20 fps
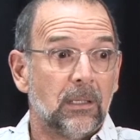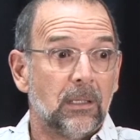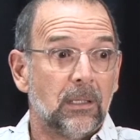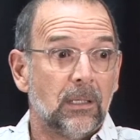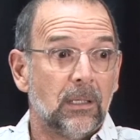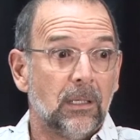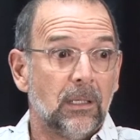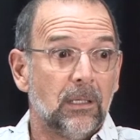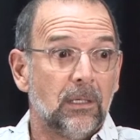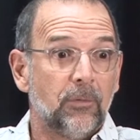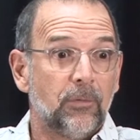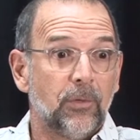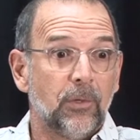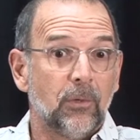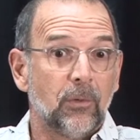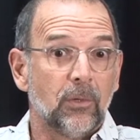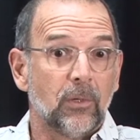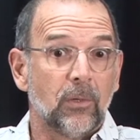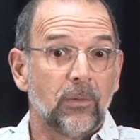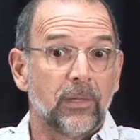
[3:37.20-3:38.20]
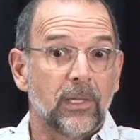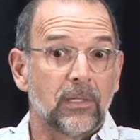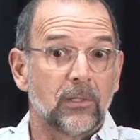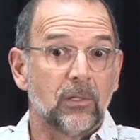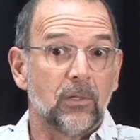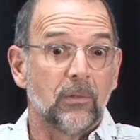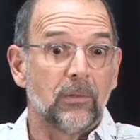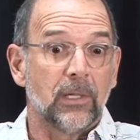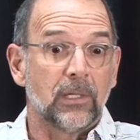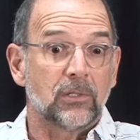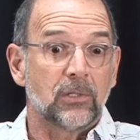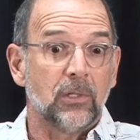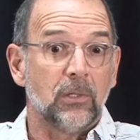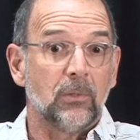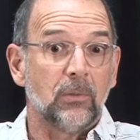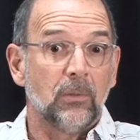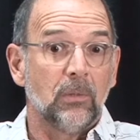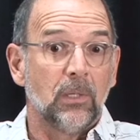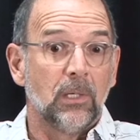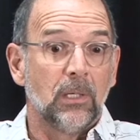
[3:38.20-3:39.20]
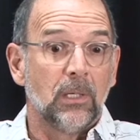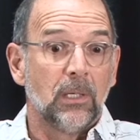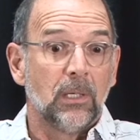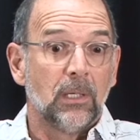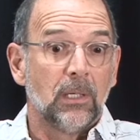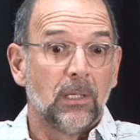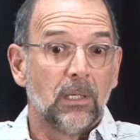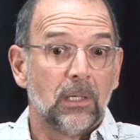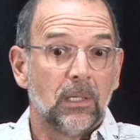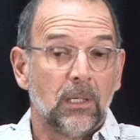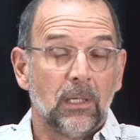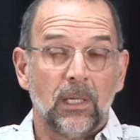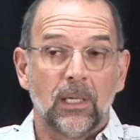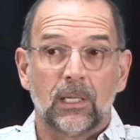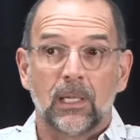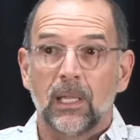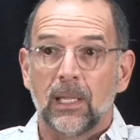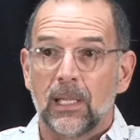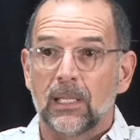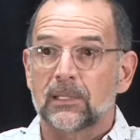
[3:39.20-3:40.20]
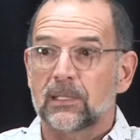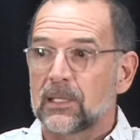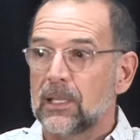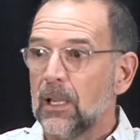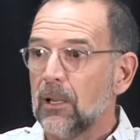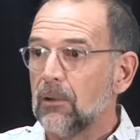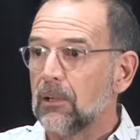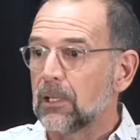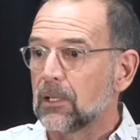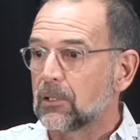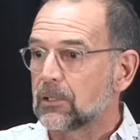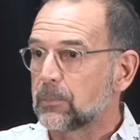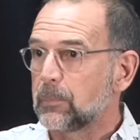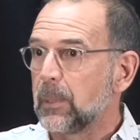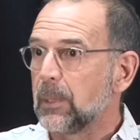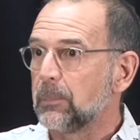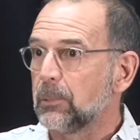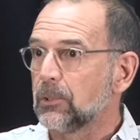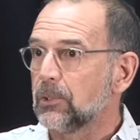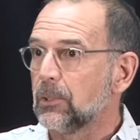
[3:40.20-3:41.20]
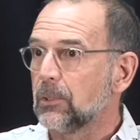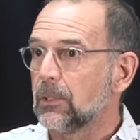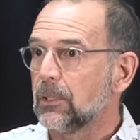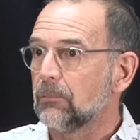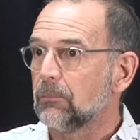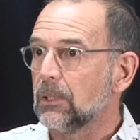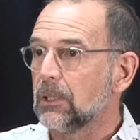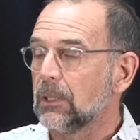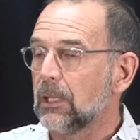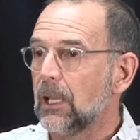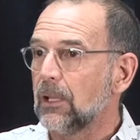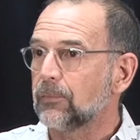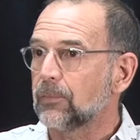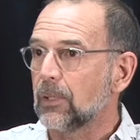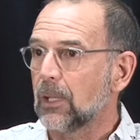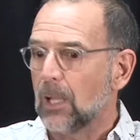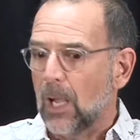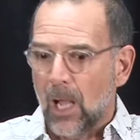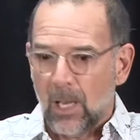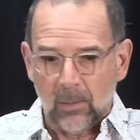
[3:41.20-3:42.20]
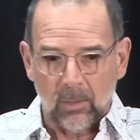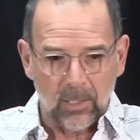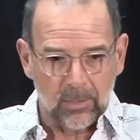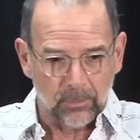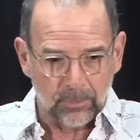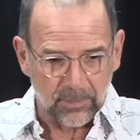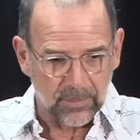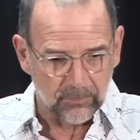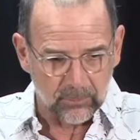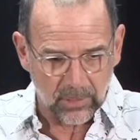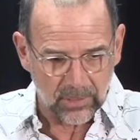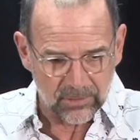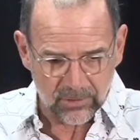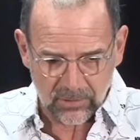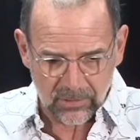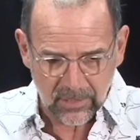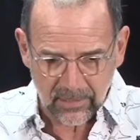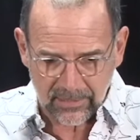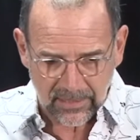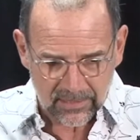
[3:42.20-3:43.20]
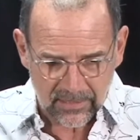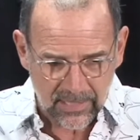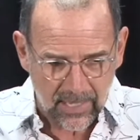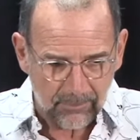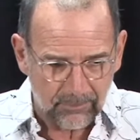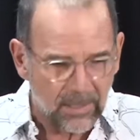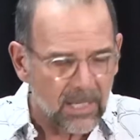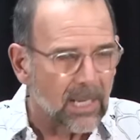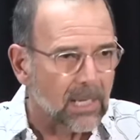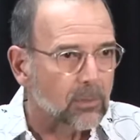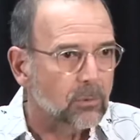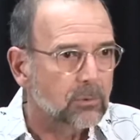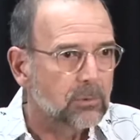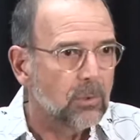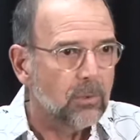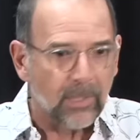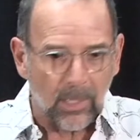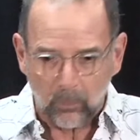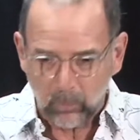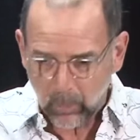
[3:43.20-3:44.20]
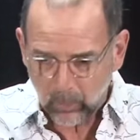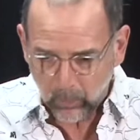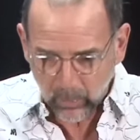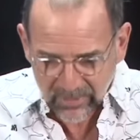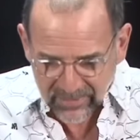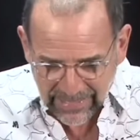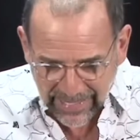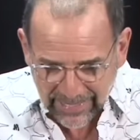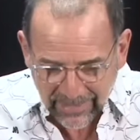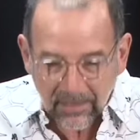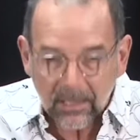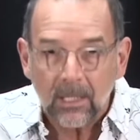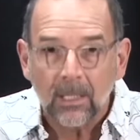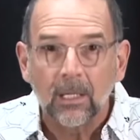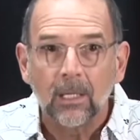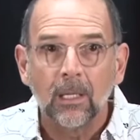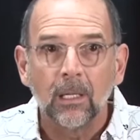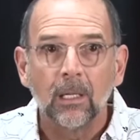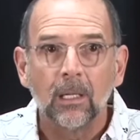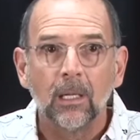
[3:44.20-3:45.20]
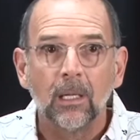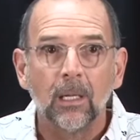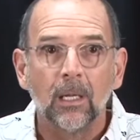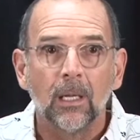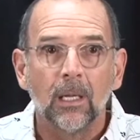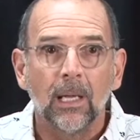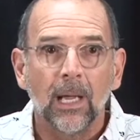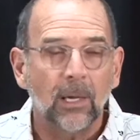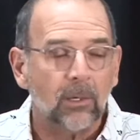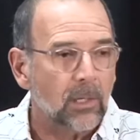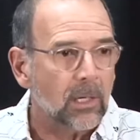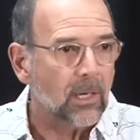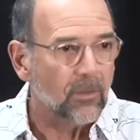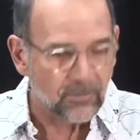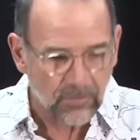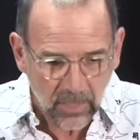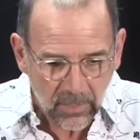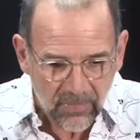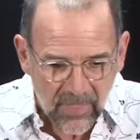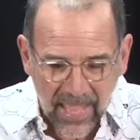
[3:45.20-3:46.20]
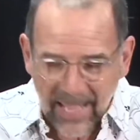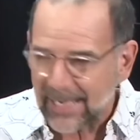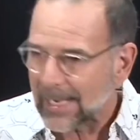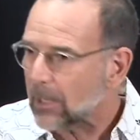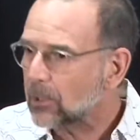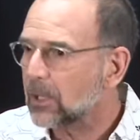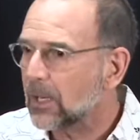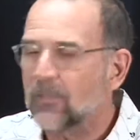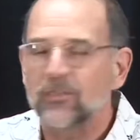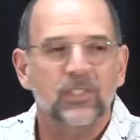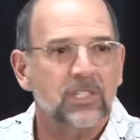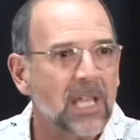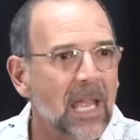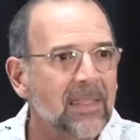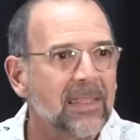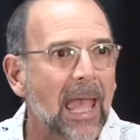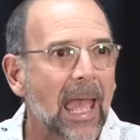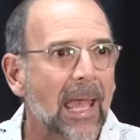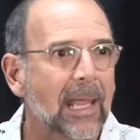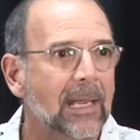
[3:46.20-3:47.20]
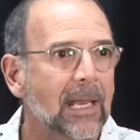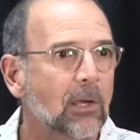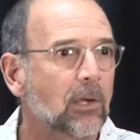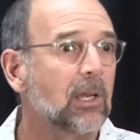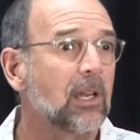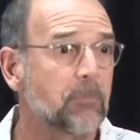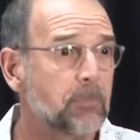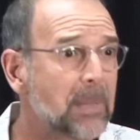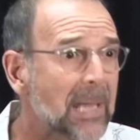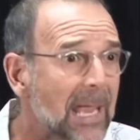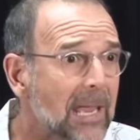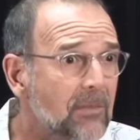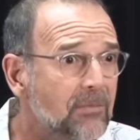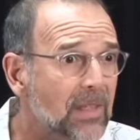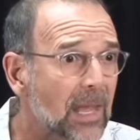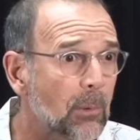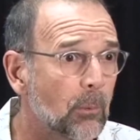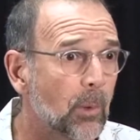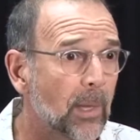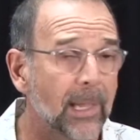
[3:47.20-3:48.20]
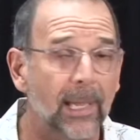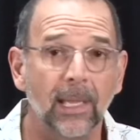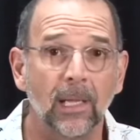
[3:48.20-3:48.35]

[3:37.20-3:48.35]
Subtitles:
if you don't know that that's you, it can get scary, because people do it in real life. They're like, I don't believe what I just did. That's not me. I don't do that. What was that? How could I have done that? How could I have said that? How could I have behaved that way?